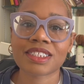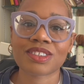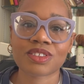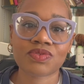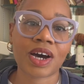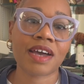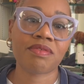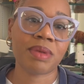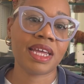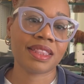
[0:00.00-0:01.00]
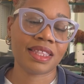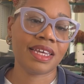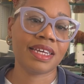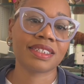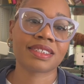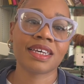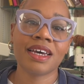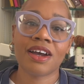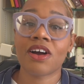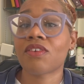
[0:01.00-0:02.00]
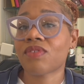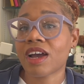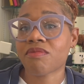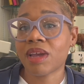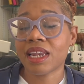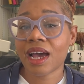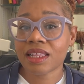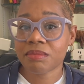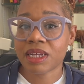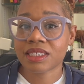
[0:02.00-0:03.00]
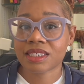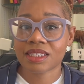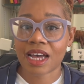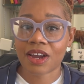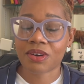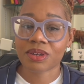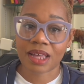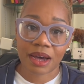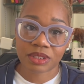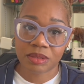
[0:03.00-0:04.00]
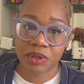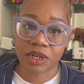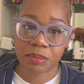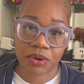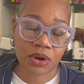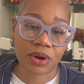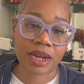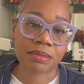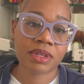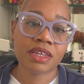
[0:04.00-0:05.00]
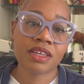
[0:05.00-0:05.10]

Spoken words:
there's 5 main things or 5 main elements that are allowed to be in a program.